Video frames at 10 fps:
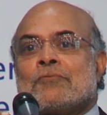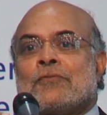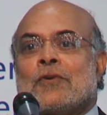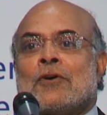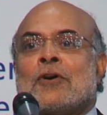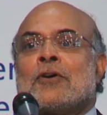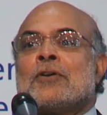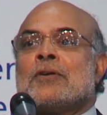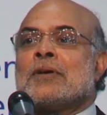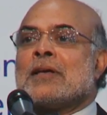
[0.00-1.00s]

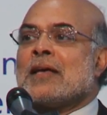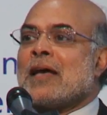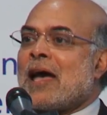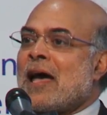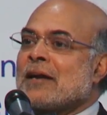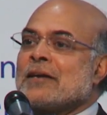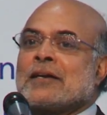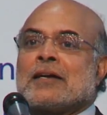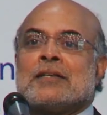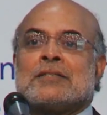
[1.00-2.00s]
for
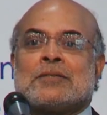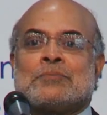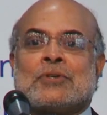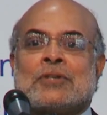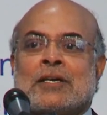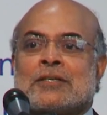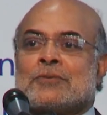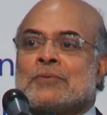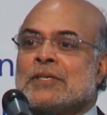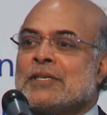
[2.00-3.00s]
agriculture
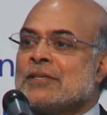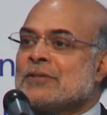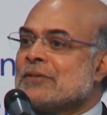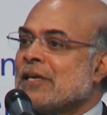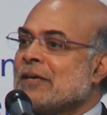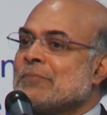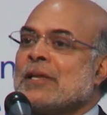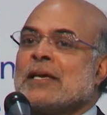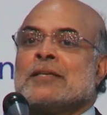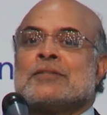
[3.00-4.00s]
productivity to take
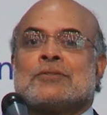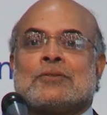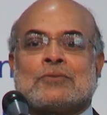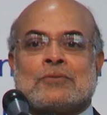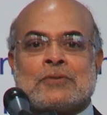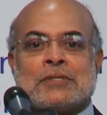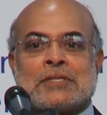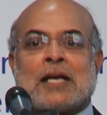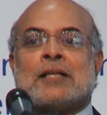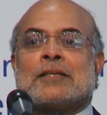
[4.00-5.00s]
place, to
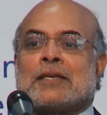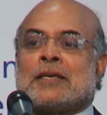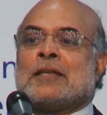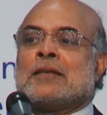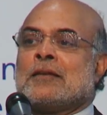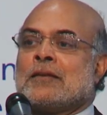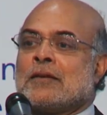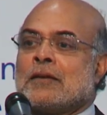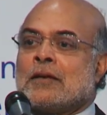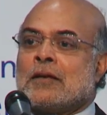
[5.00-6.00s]
result in
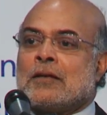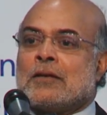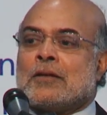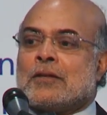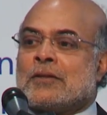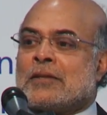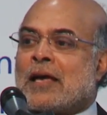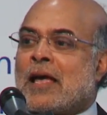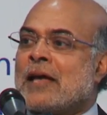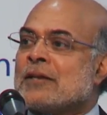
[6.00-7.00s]
the
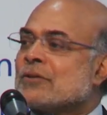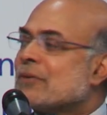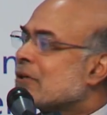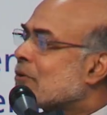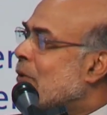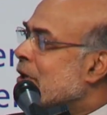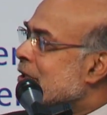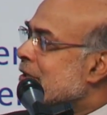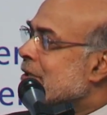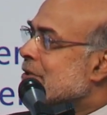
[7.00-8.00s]
adequate
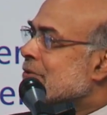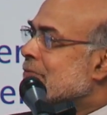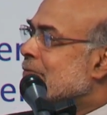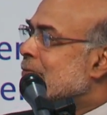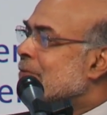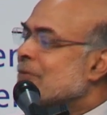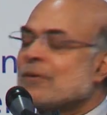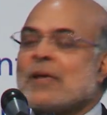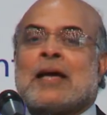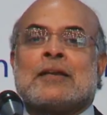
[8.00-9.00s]
quantities of food,
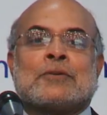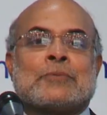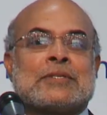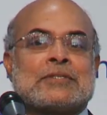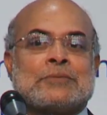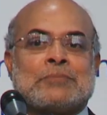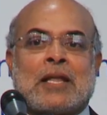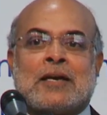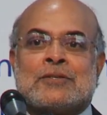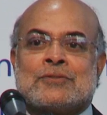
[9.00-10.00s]
adequate
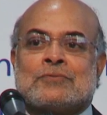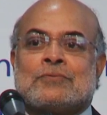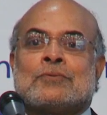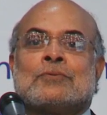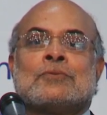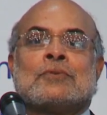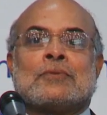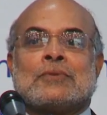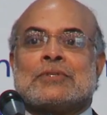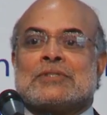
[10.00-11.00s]
supplies of food,
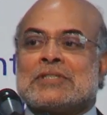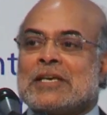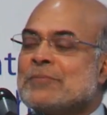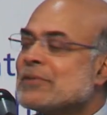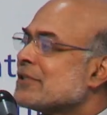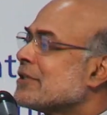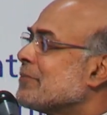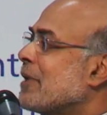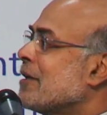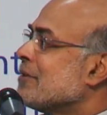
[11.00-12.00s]
stable
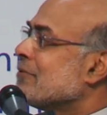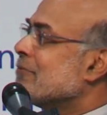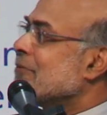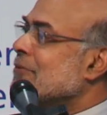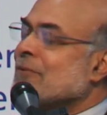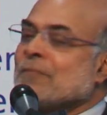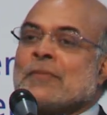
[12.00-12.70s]
supplies of food,